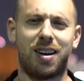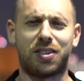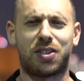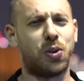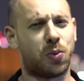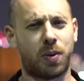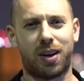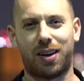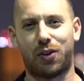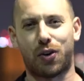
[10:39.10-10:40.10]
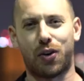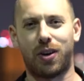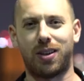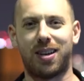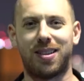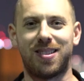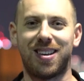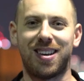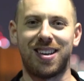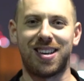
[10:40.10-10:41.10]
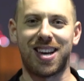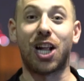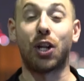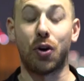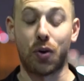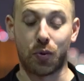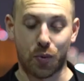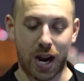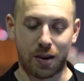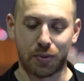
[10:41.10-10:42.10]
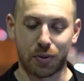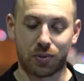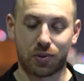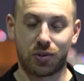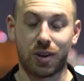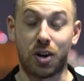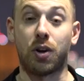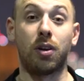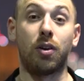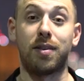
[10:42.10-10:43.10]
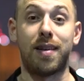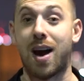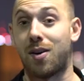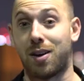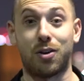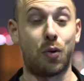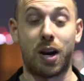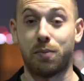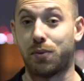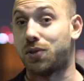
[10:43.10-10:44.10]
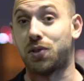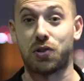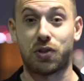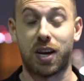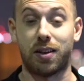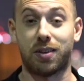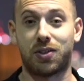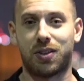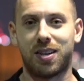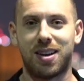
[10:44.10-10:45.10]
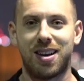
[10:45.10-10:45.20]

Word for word: "Excuse me, girl in the yellow rain boots." And you can look down on her rain boots as you say this.